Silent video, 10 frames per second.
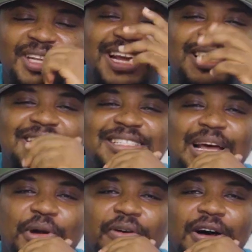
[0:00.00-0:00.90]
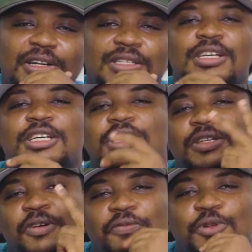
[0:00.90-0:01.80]
and this time around
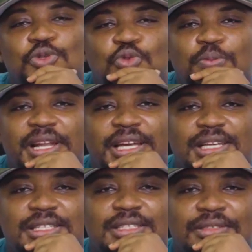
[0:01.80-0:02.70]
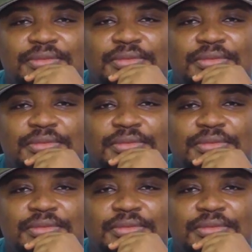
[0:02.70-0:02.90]
for two players.